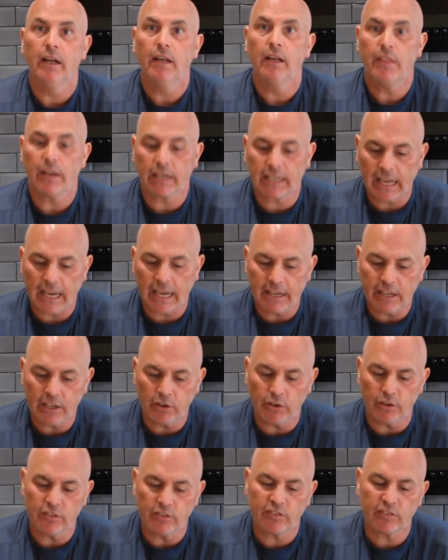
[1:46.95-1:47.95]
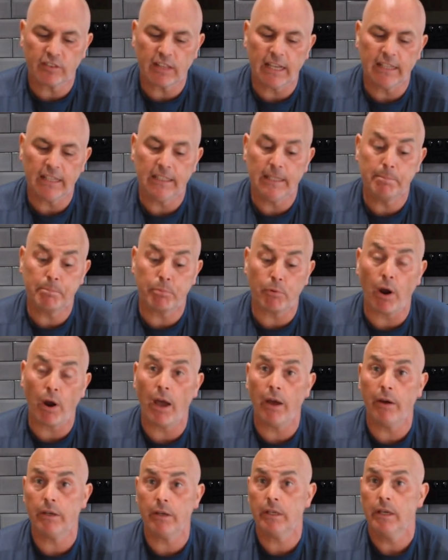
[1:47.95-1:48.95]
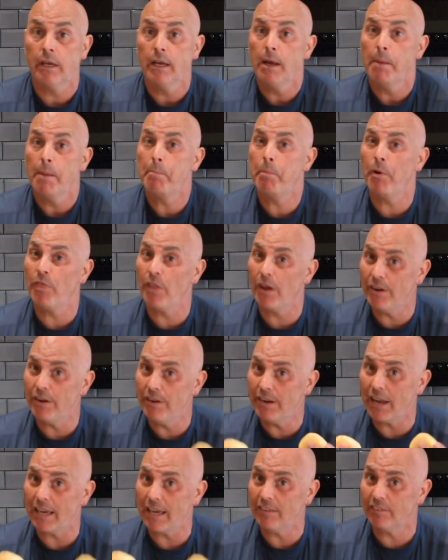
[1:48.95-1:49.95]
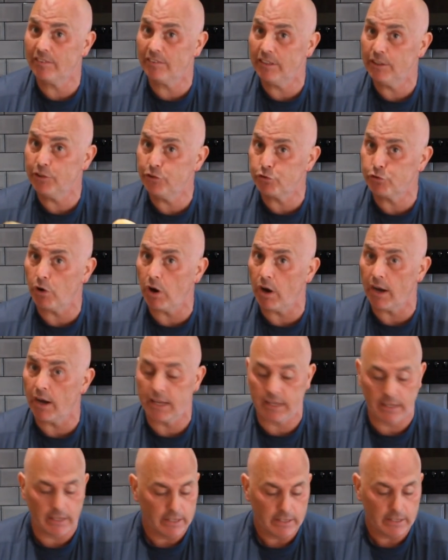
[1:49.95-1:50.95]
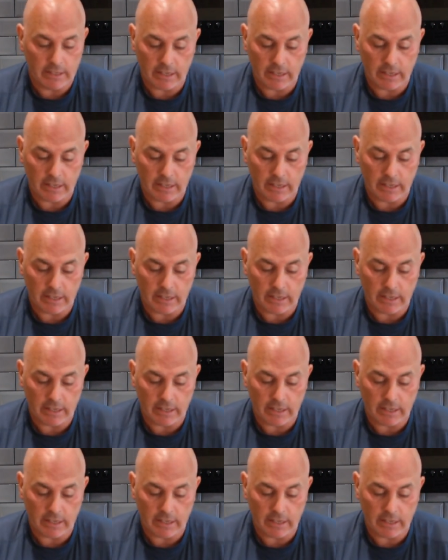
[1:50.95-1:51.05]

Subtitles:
they're kind of gone slightly brown, but they're nicely dry.